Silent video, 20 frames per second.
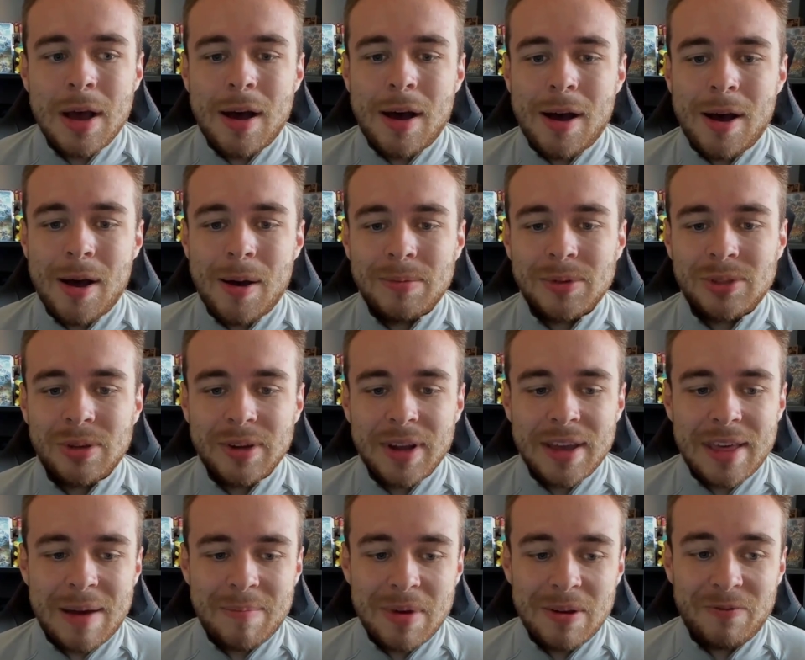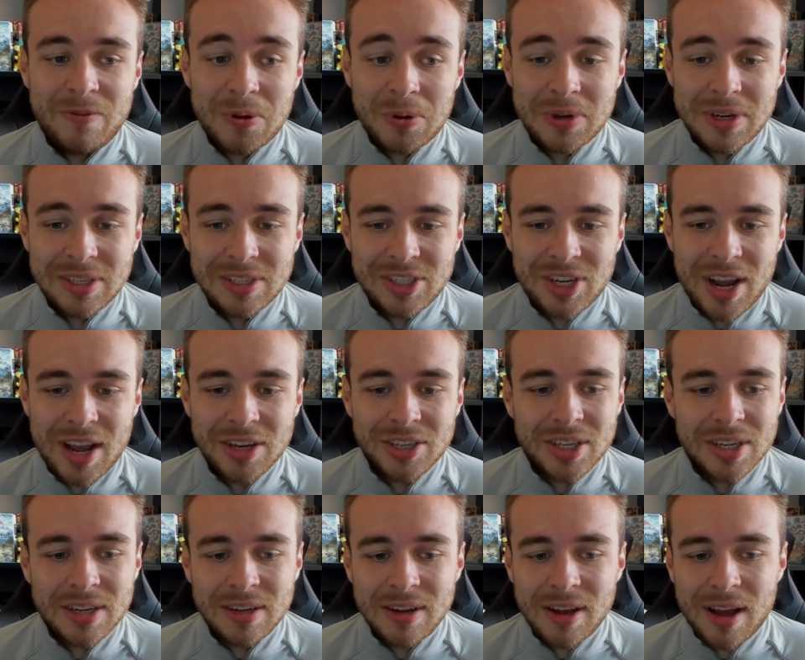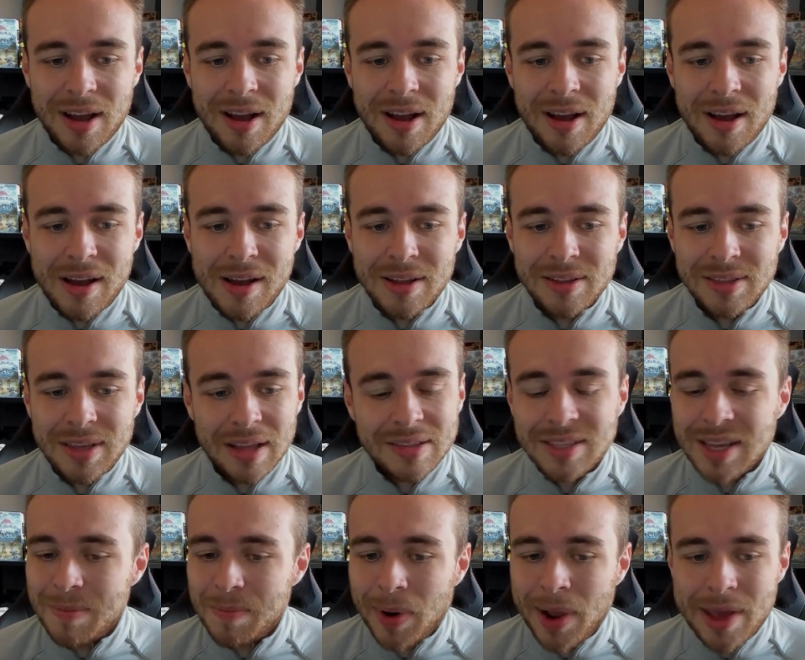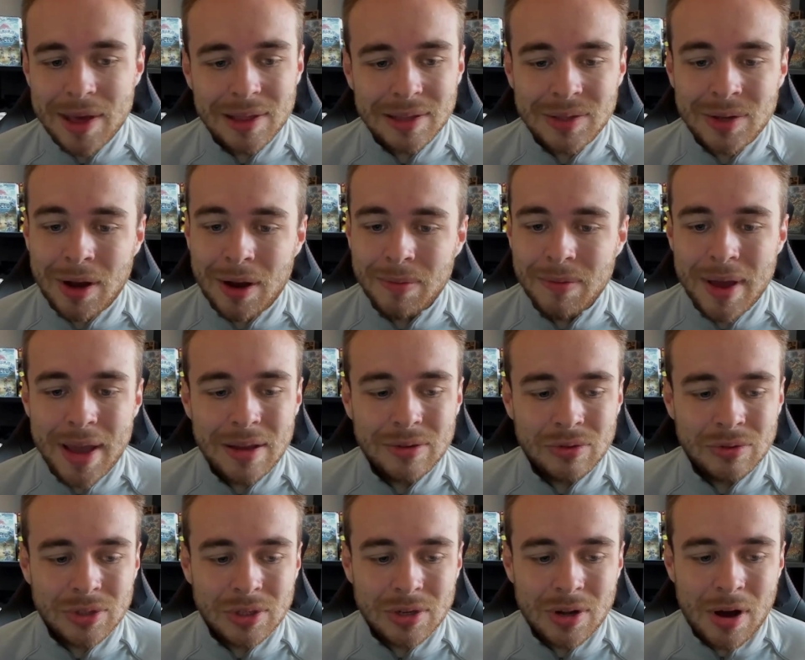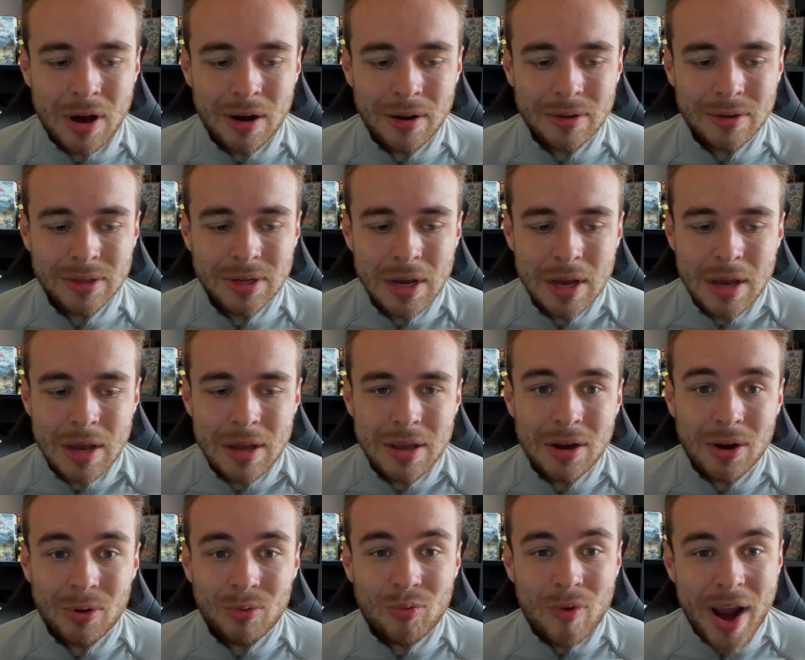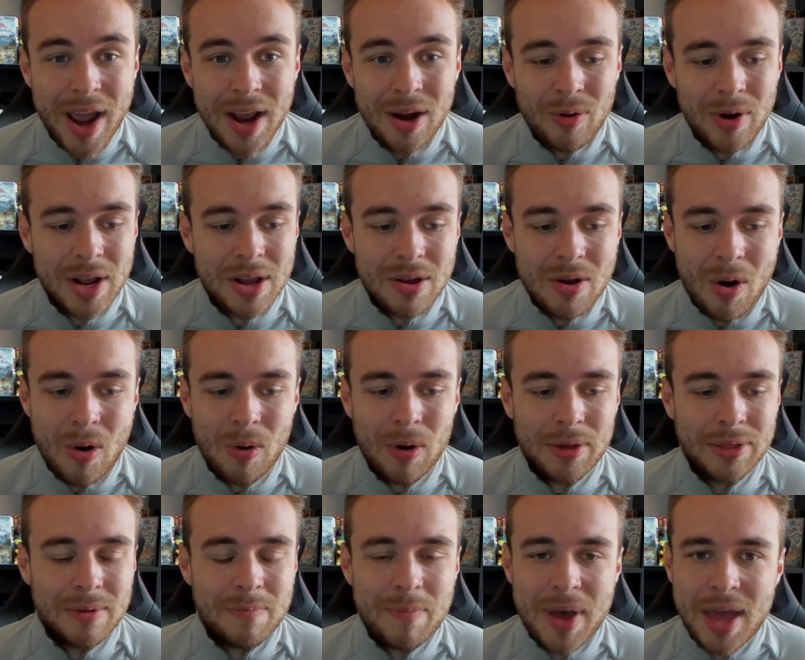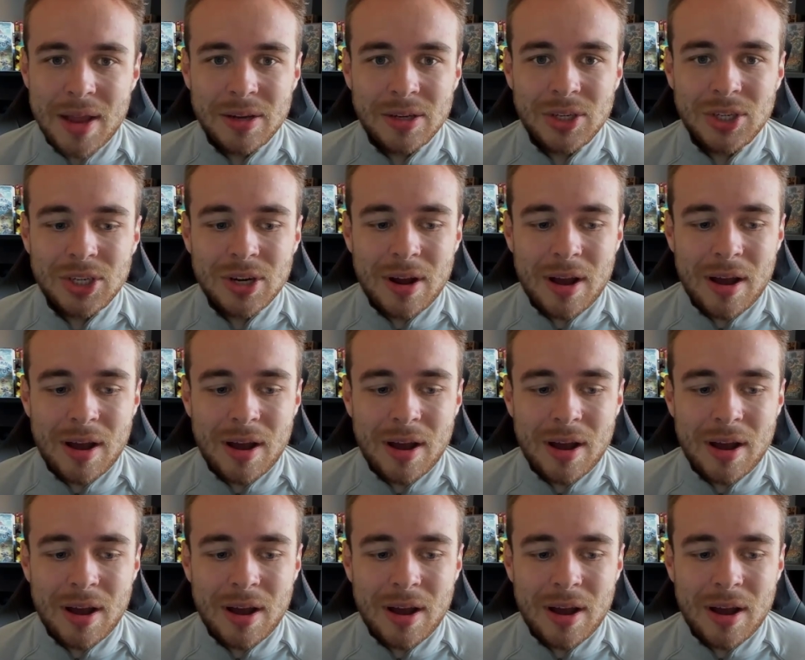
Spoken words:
That midfield needs changing. Template at the top, Jesus and Haaland. You got Raya in goal on the bench.